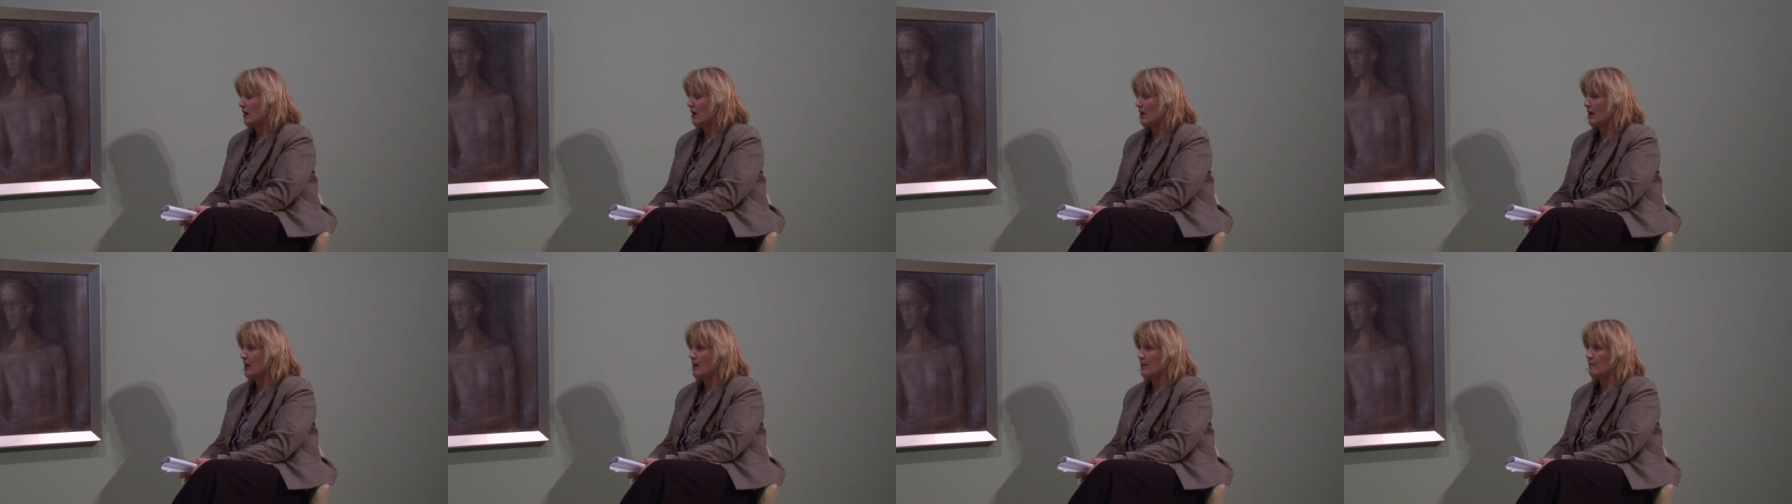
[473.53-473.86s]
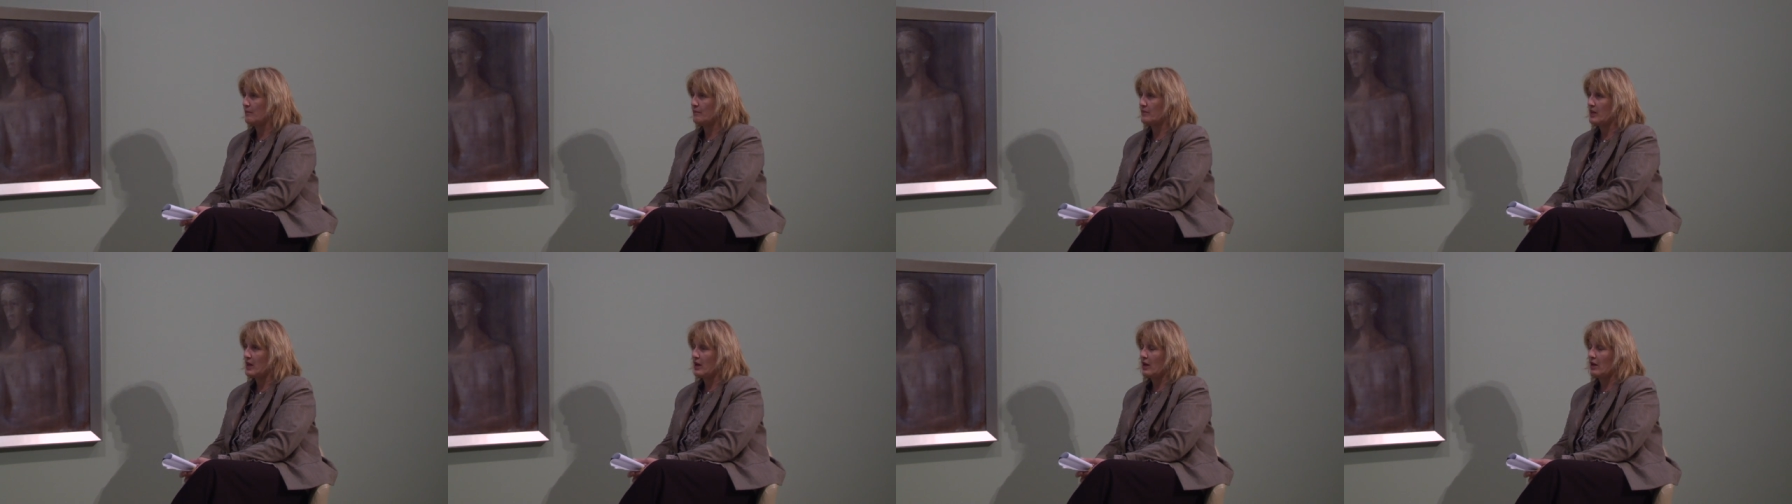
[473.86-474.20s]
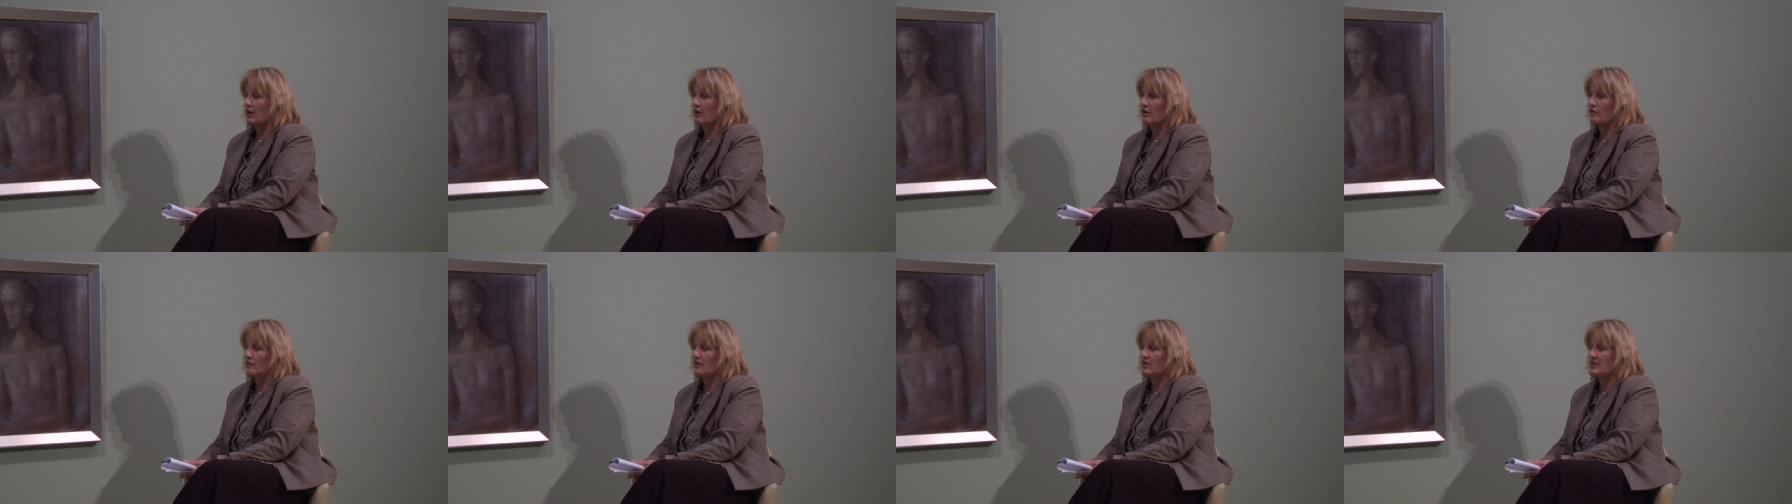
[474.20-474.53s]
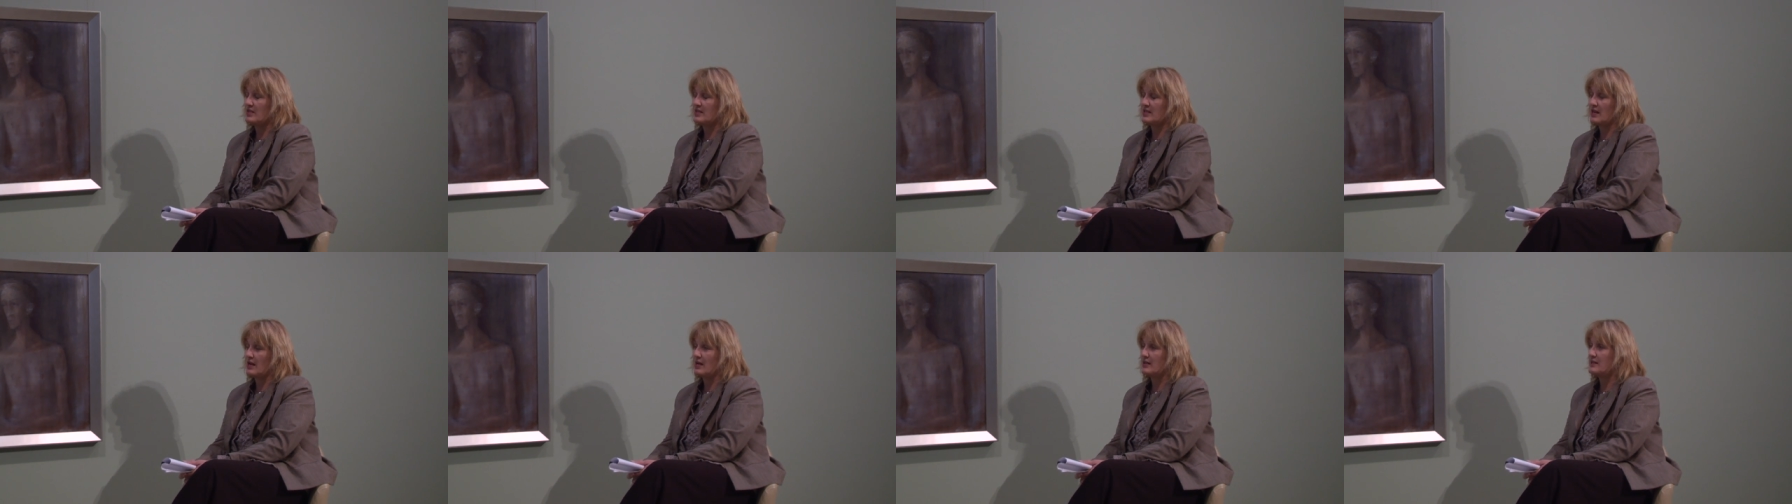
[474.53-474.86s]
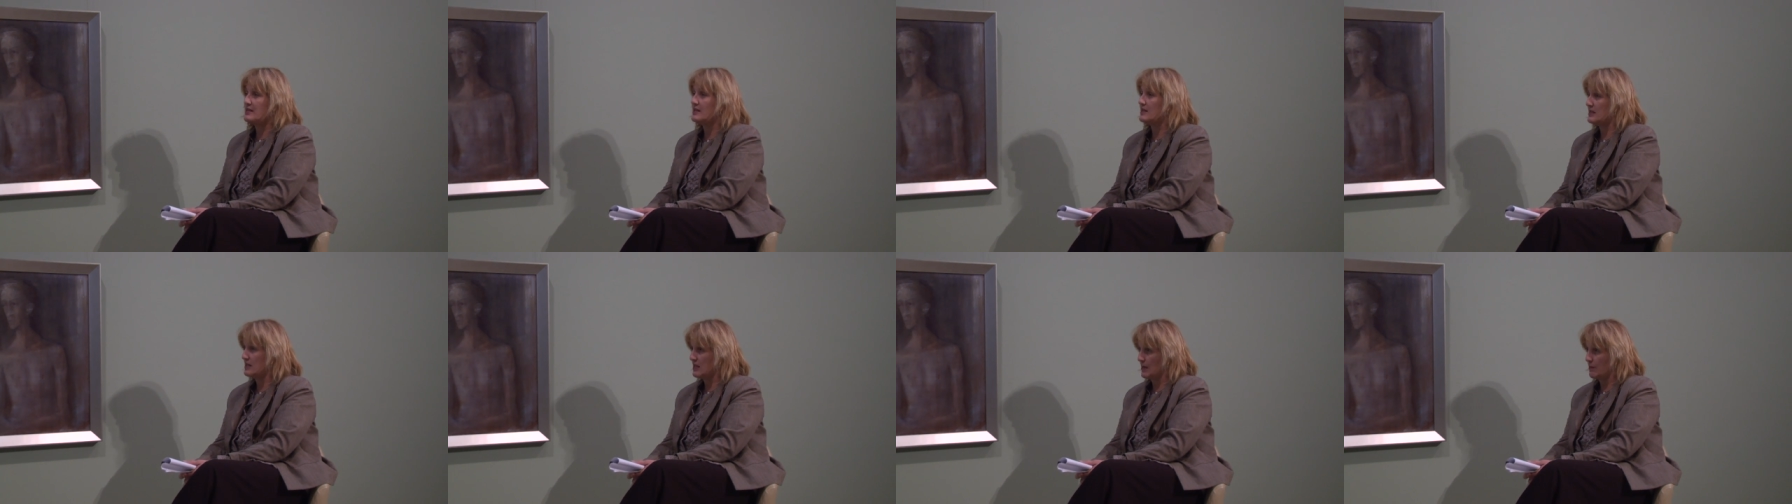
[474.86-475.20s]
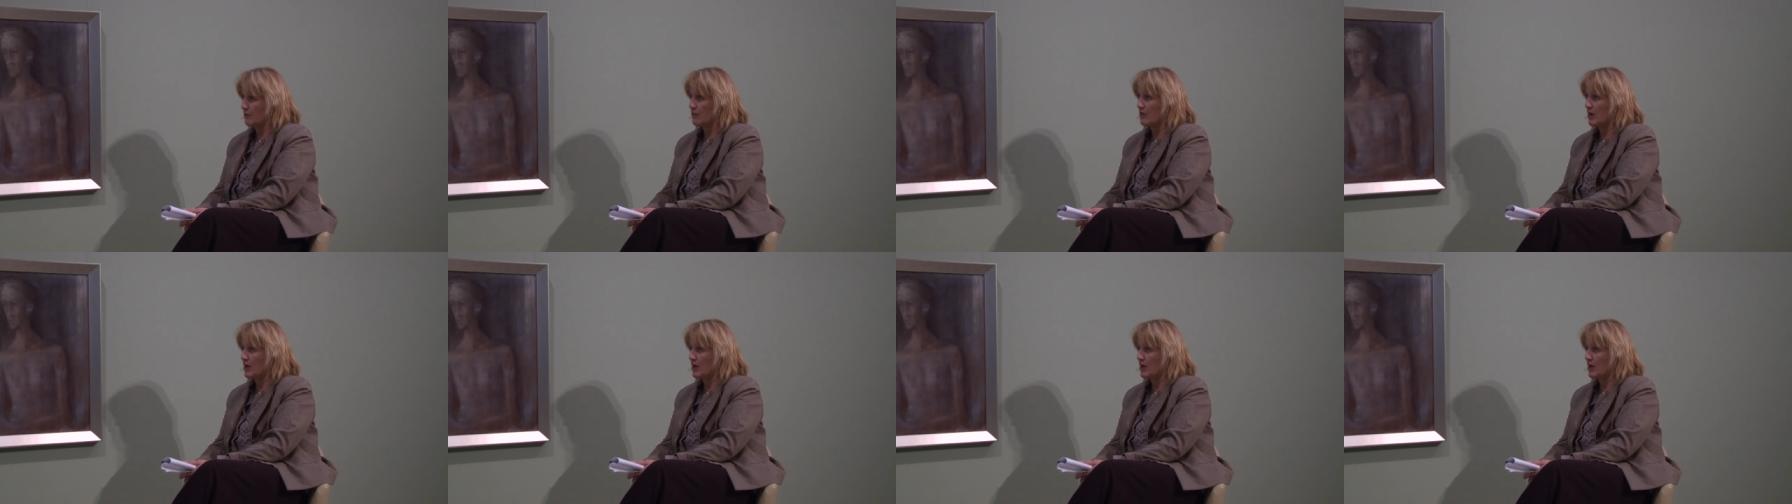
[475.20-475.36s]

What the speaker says: of his artistic